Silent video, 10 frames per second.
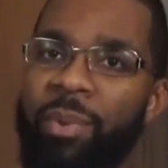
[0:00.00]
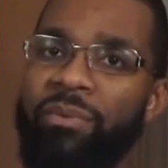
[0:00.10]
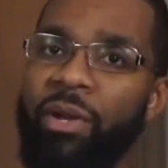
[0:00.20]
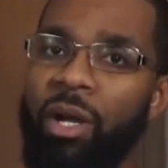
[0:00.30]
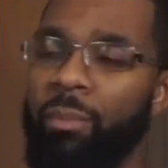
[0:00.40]

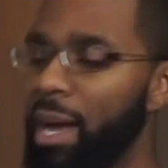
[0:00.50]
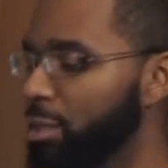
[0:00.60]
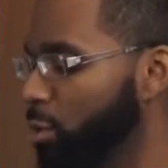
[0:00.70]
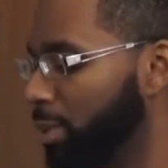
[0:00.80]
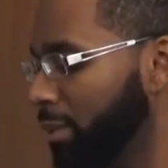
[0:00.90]
of your
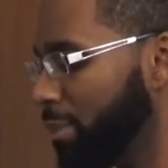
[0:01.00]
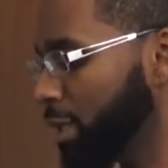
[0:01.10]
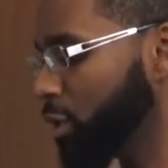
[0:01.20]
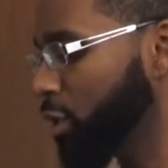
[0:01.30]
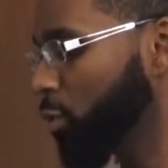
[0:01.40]
garbanzo bean
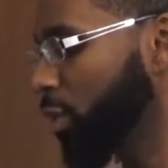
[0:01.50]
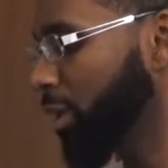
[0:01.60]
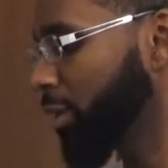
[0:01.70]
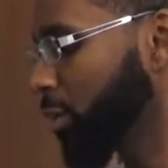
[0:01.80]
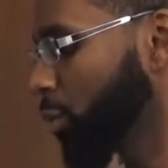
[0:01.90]
mixture
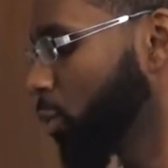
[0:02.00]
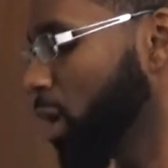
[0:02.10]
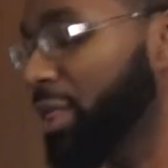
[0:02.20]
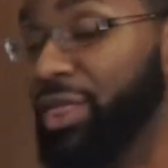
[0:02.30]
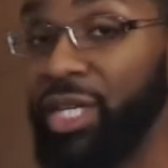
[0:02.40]
with
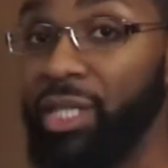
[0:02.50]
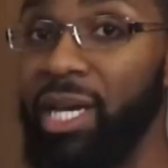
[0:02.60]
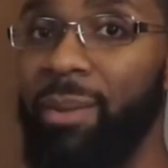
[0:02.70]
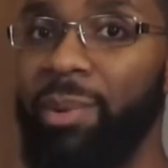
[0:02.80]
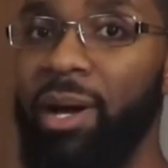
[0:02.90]
1/3
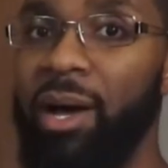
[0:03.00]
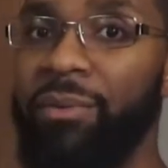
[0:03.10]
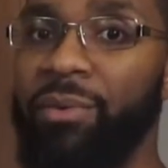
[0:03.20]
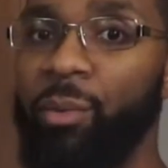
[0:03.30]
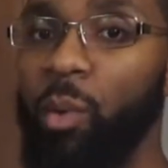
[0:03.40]
cup
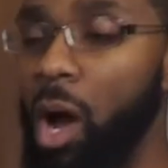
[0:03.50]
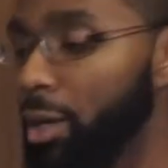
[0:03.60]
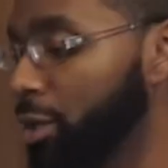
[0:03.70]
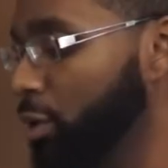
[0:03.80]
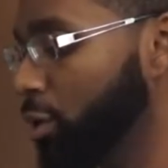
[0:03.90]
of
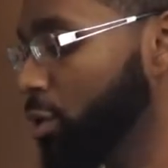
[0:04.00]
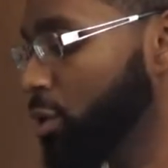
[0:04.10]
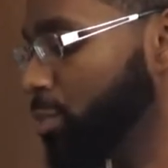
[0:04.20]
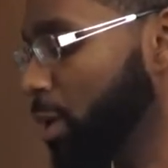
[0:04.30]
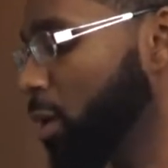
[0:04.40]
water. You can
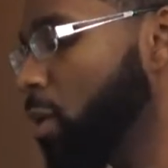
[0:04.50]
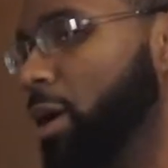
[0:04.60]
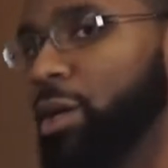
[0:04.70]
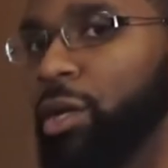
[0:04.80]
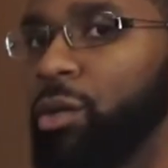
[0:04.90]
use spring
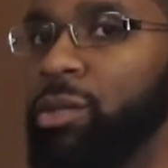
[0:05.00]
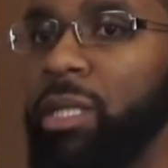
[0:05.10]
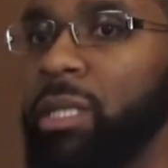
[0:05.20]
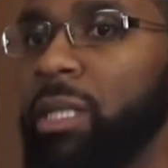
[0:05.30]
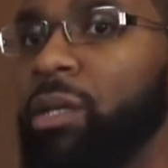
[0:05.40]
water, you can use
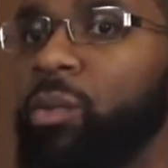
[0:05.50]
distilled